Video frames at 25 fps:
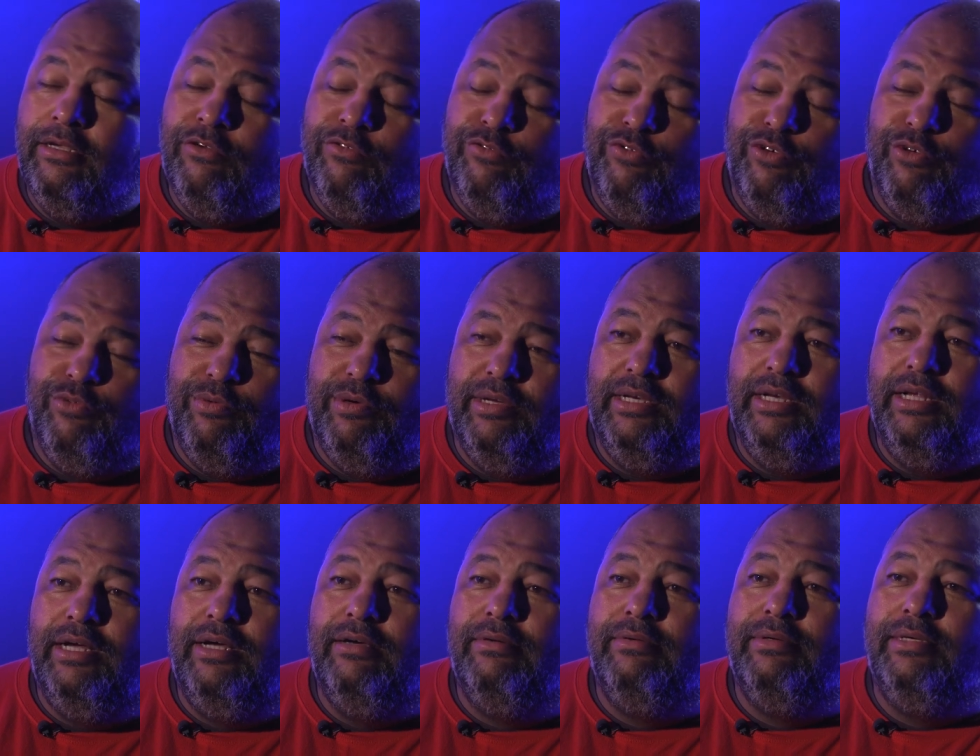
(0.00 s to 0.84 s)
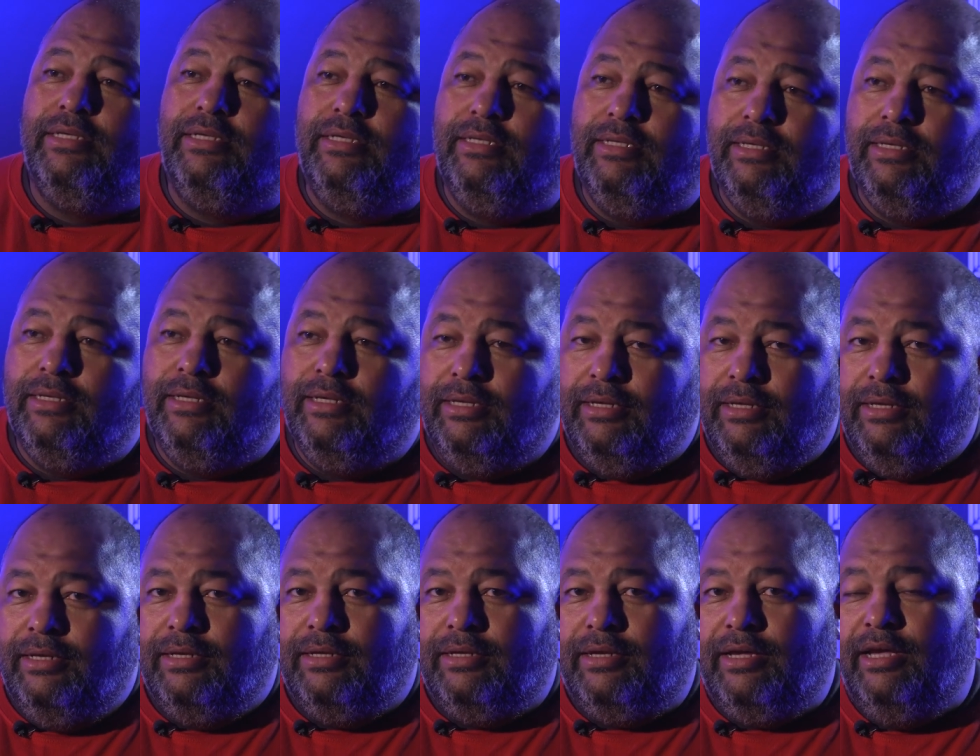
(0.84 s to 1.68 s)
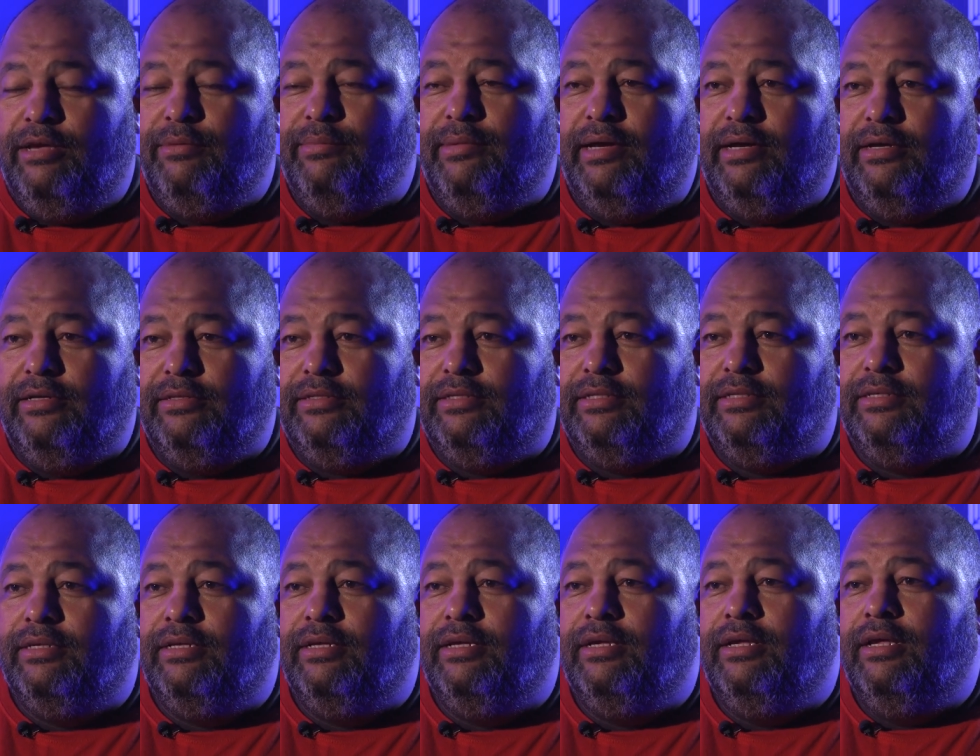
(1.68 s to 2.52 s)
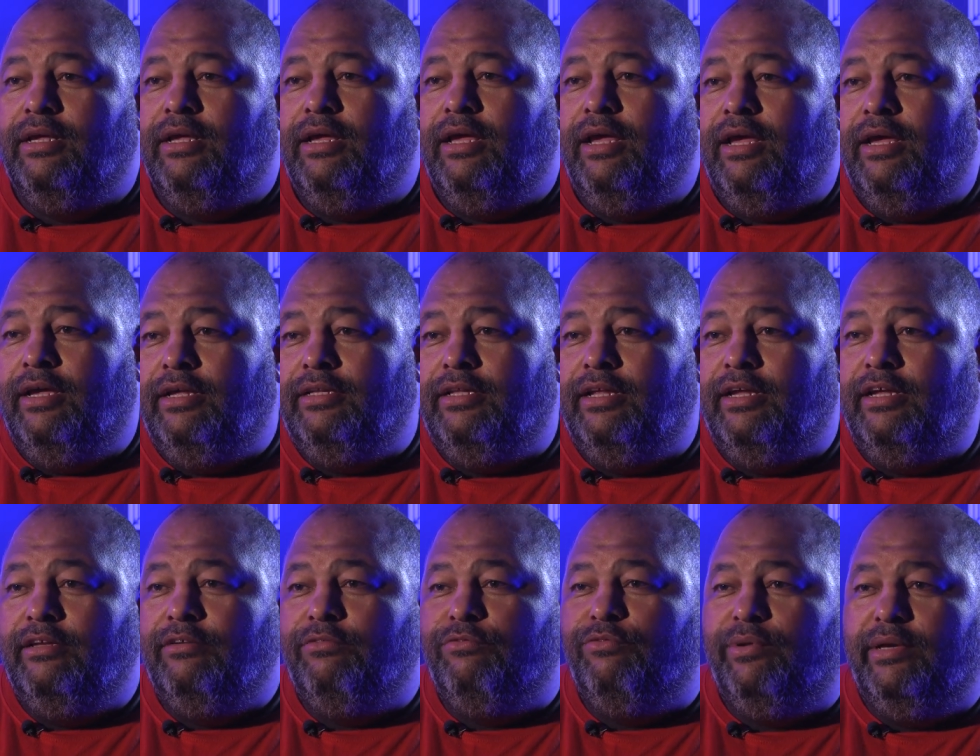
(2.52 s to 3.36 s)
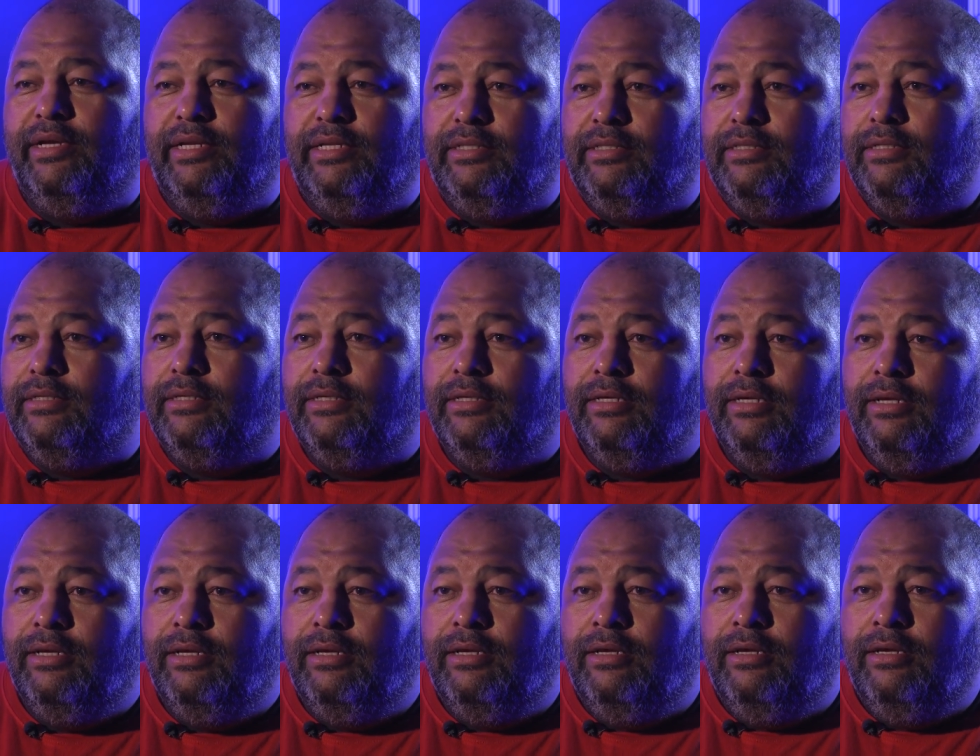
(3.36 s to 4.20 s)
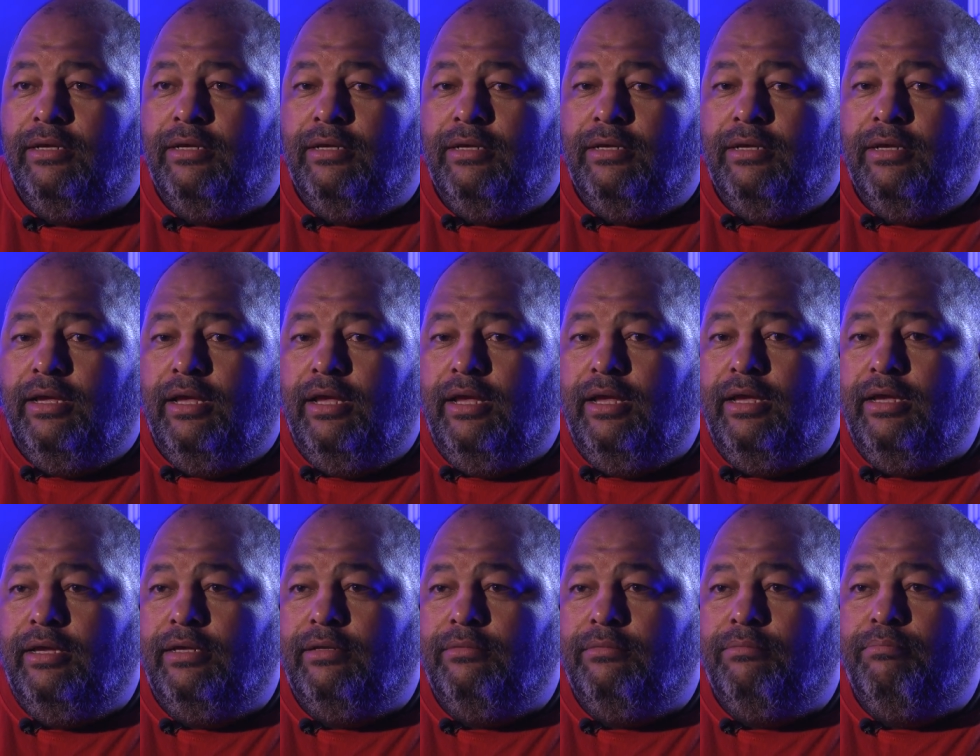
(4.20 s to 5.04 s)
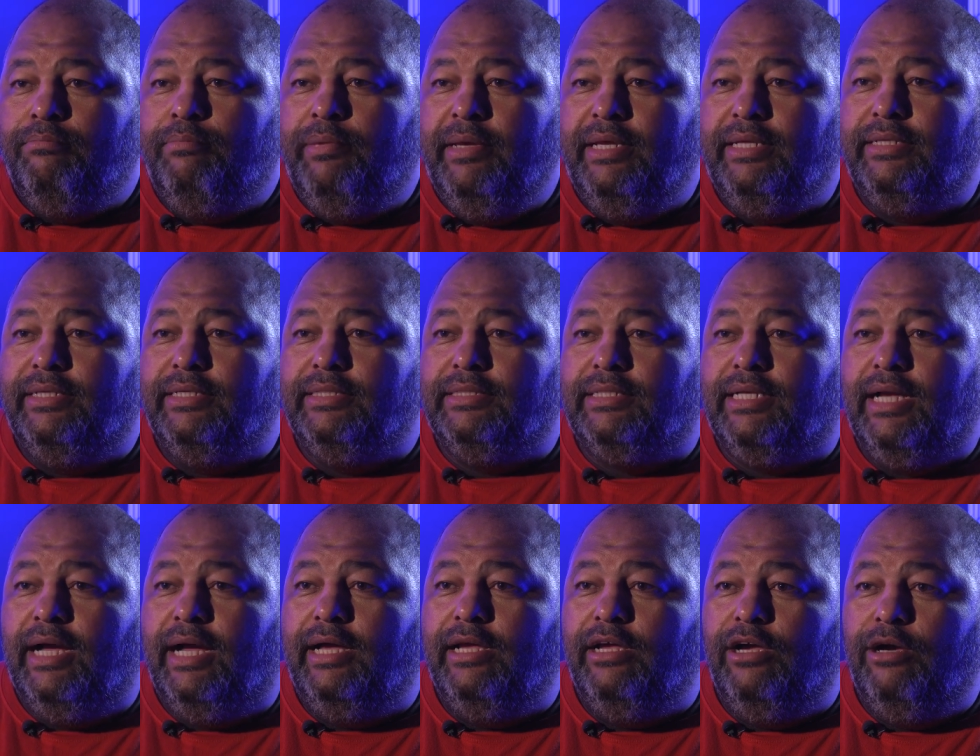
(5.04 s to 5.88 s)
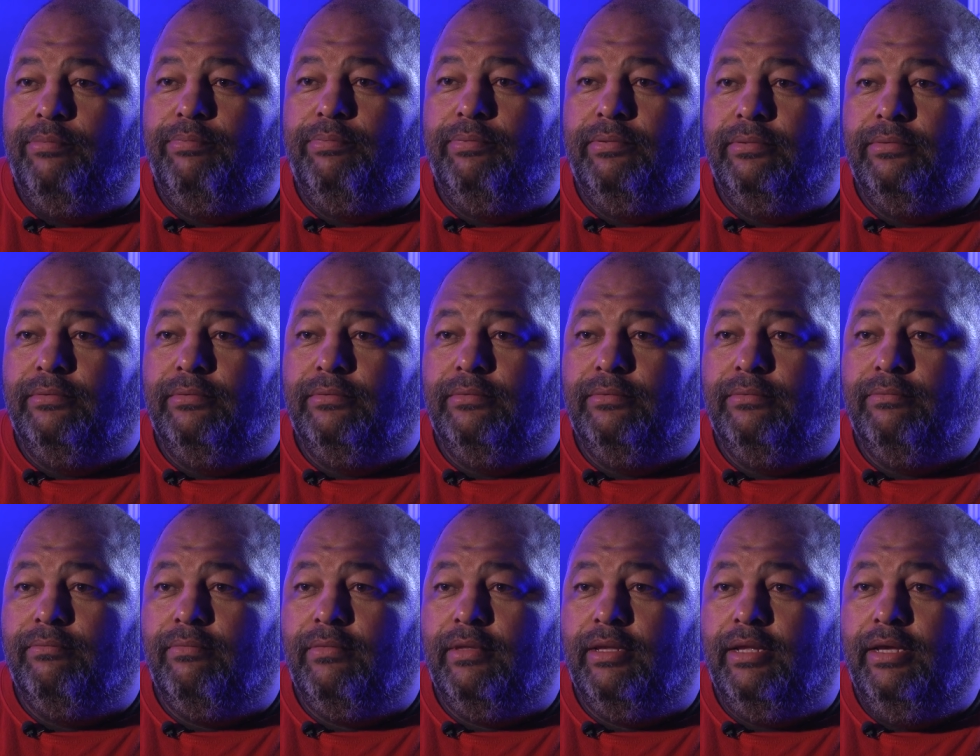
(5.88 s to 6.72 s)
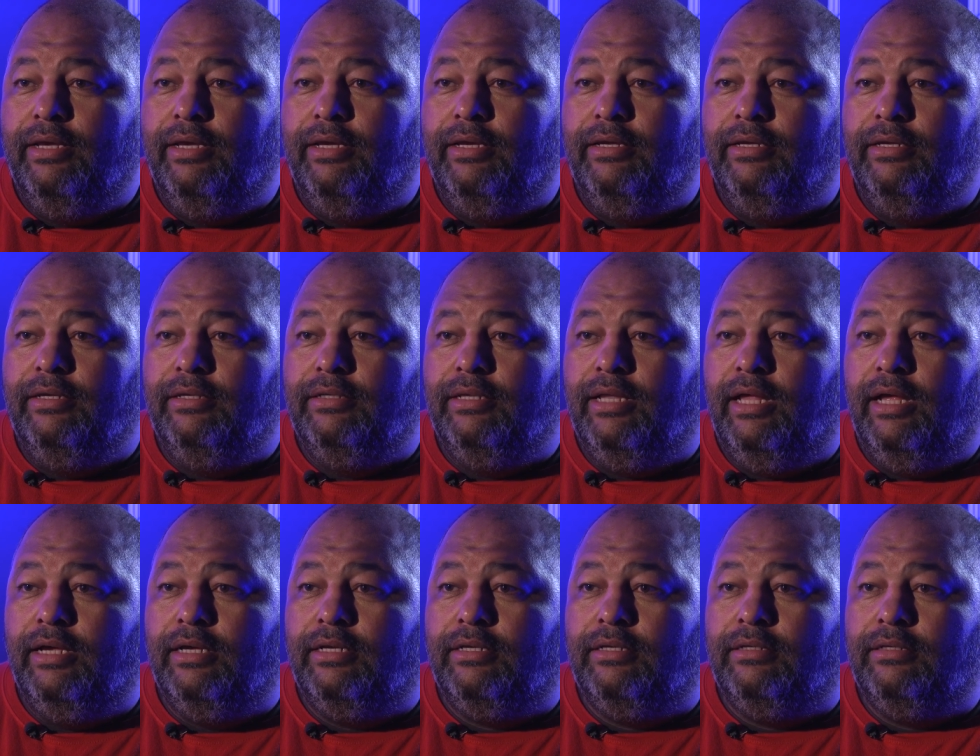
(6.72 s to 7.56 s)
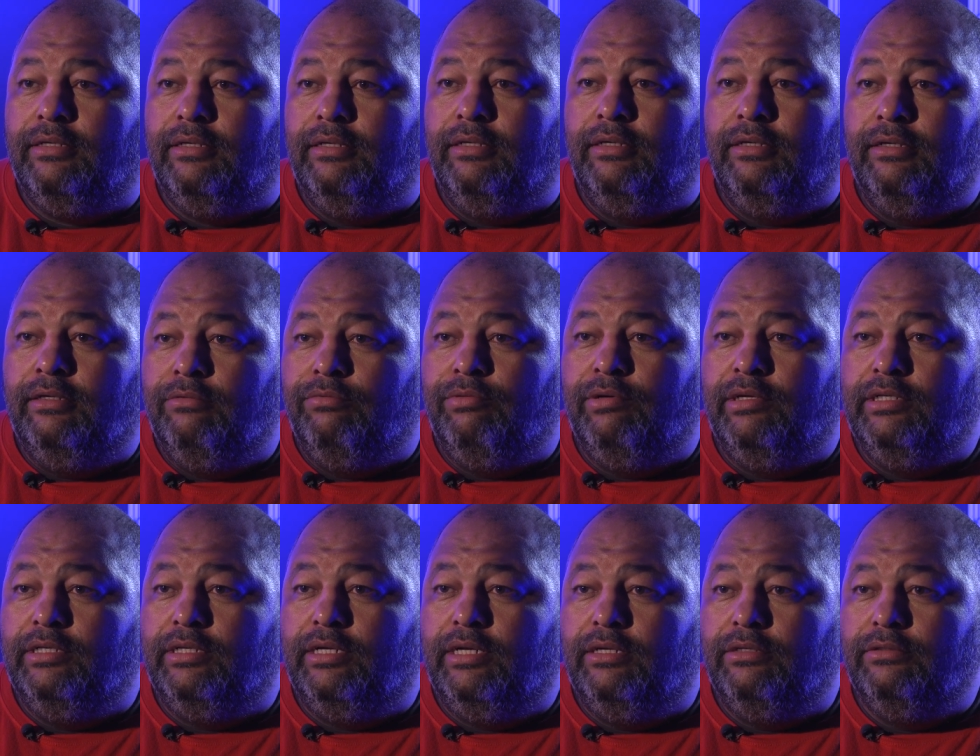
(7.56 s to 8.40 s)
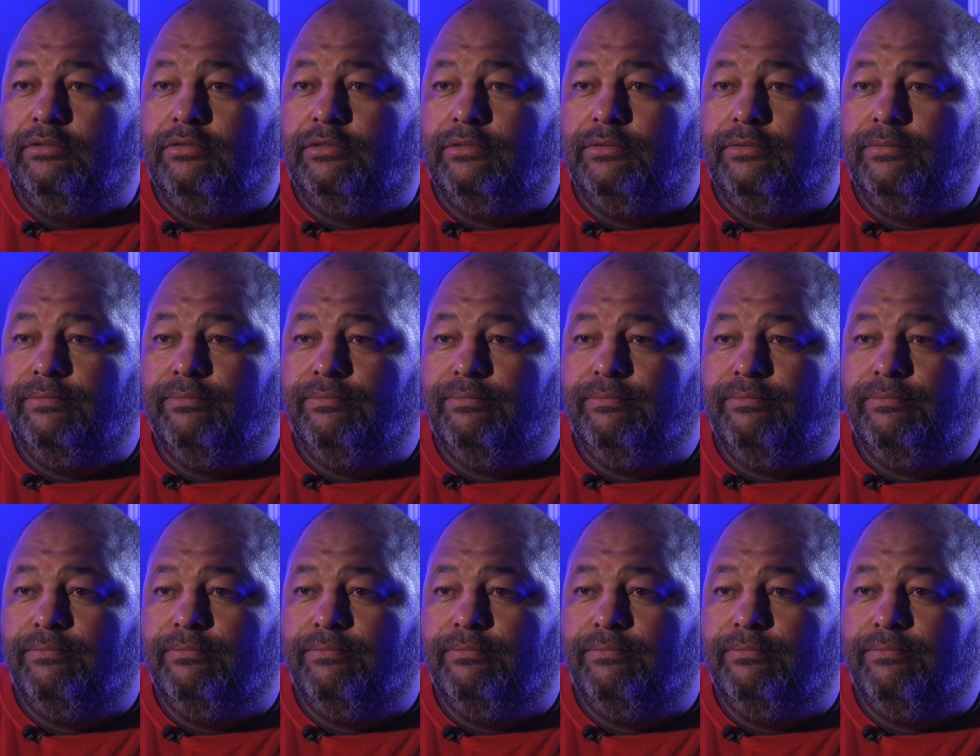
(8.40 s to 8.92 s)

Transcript: for one hour, came out, and then went and beat this guy up in like uh, one round.